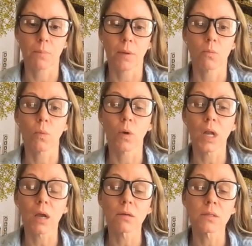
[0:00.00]
but
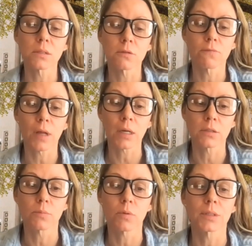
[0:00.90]
what else is
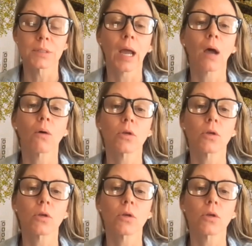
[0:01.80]
flexible is how